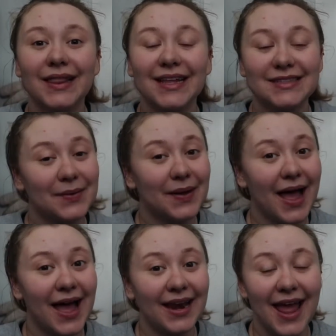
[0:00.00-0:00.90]
let's go
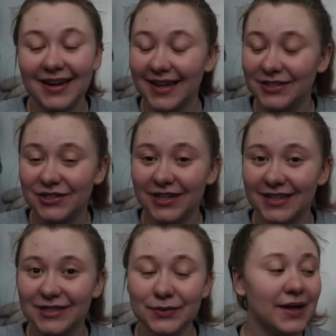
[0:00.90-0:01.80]
ahead and get straight
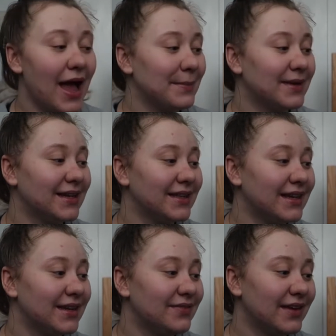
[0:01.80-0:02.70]
into it. I'm gonna
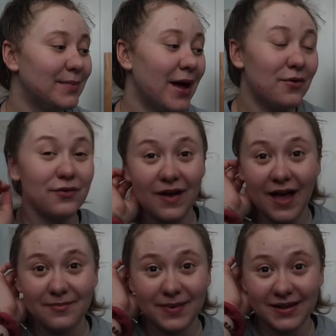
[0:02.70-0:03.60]
leave in about
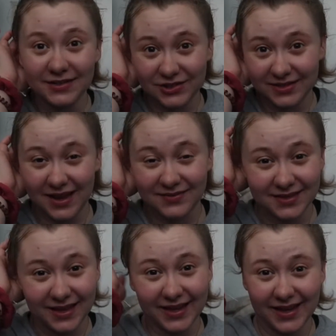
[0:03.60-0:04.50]
5 minutes, just have to
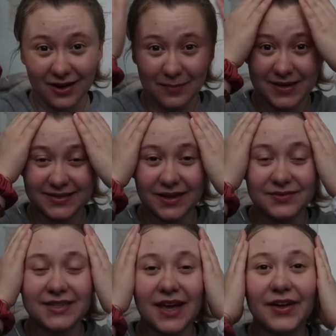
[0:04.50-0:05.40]
like get all my stuff
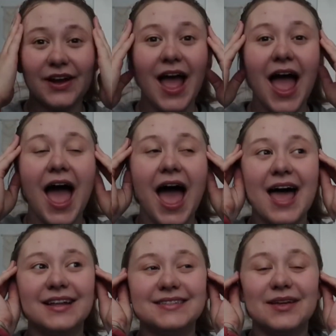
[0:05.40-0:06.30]
together,
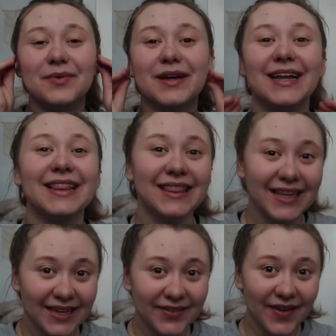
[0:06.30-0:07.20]
and then we're gonna
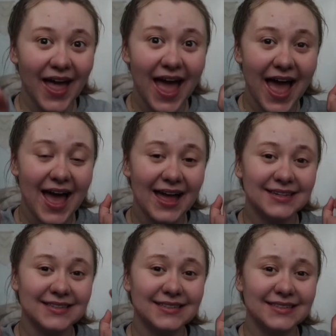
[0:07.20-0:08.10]
leave
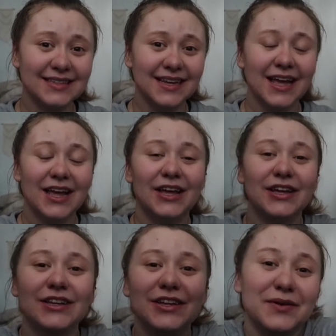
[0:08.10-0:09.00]
and
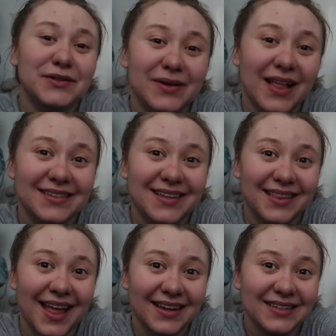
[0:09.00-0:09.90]
go do class
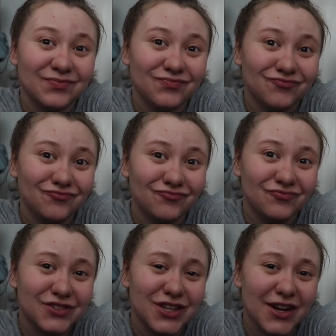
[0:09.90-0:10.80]
online.
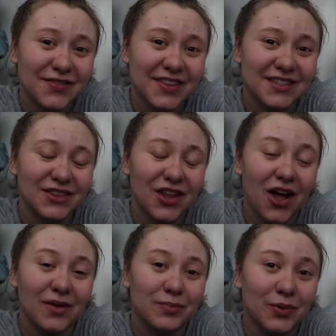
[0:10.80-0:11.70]
Sorry for this
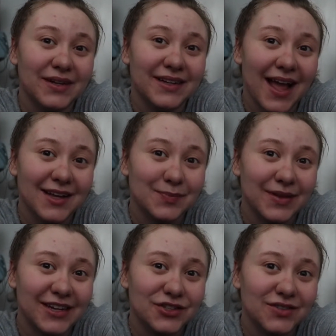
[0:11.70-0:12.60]
long boring
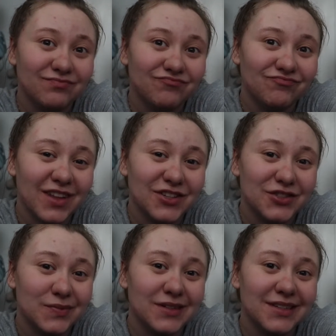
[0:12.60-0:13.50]
explanation,
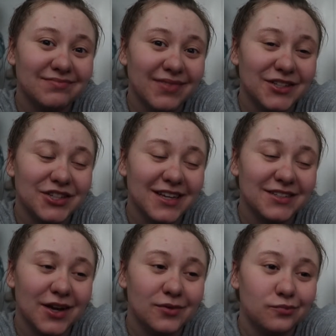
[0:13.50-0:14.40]
just wanted to let you guys
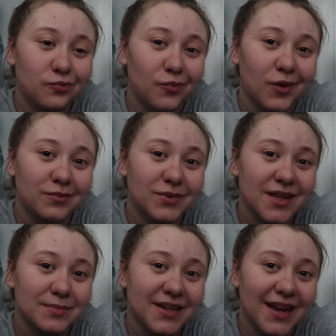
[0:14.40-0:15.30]
know what was
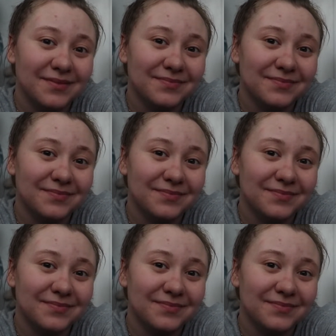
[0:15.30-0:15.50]
up today.